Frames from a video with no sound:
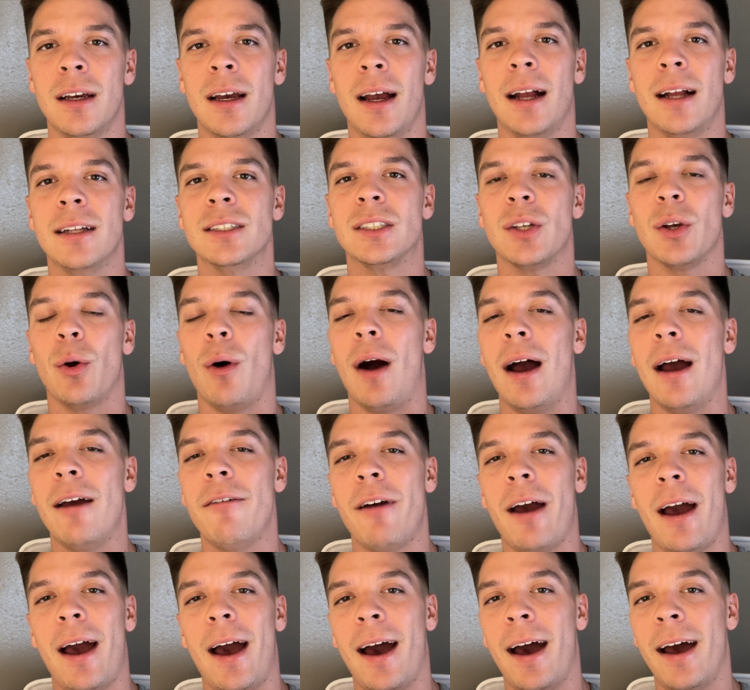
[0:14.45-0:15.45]
And so I've
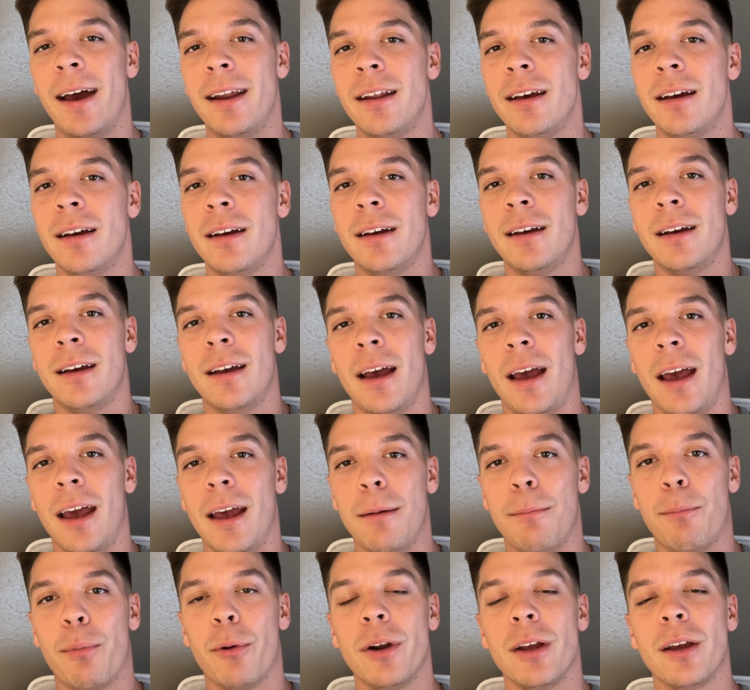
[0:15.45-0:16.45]
had
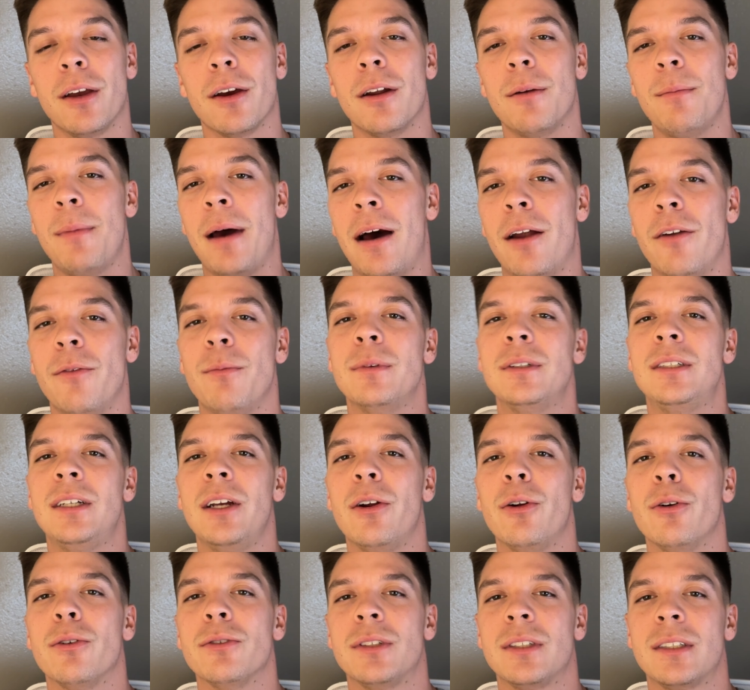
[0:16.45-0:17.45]
a pretty good amount of
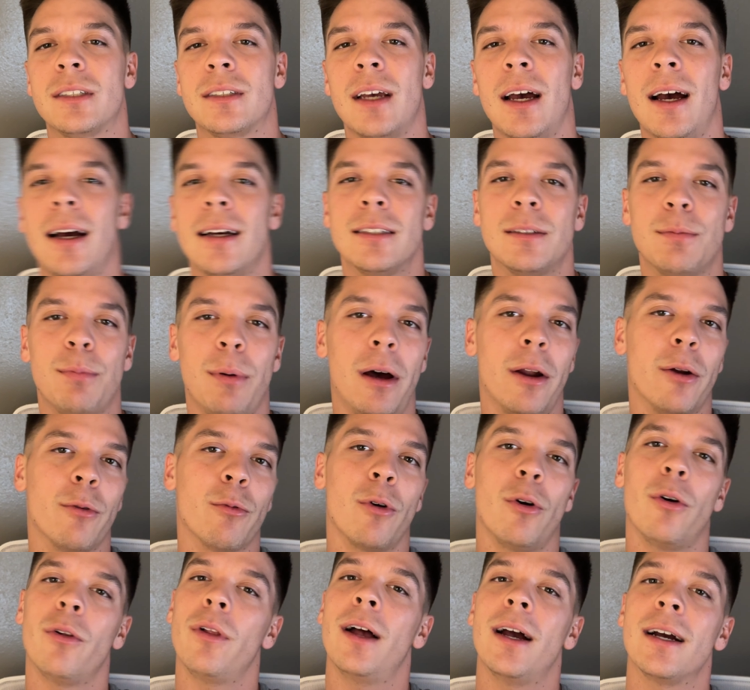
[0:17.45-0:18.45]
material success, bought a
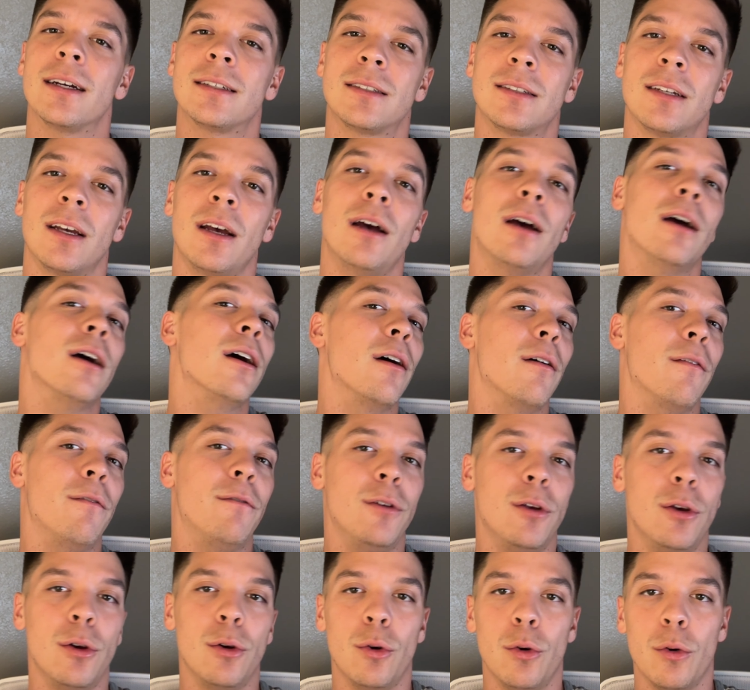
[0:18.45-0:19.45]
Rolex a
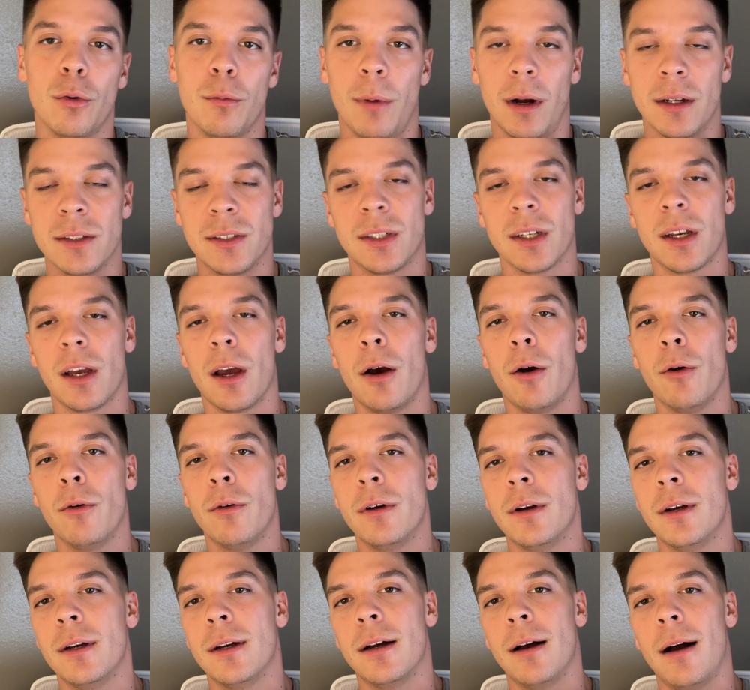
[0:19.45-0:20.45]
few months
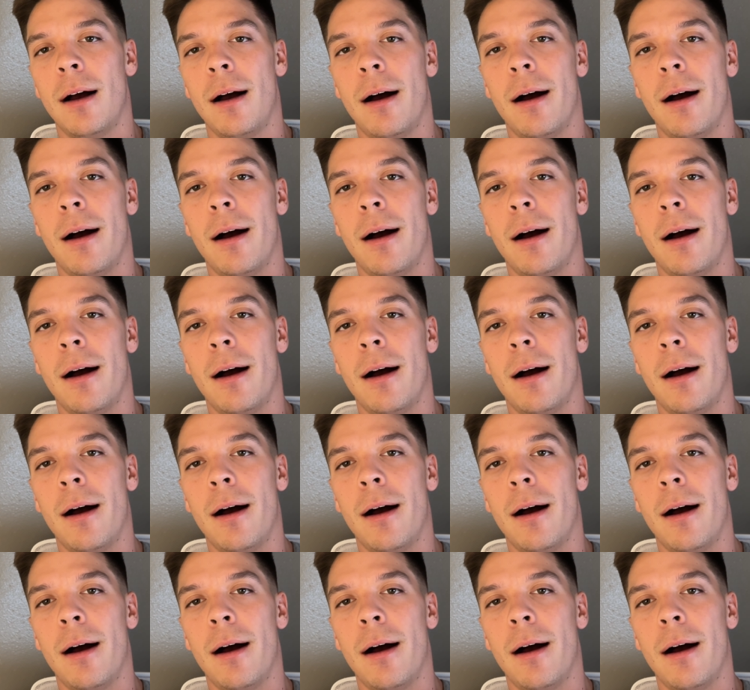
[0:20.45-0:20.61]
ago,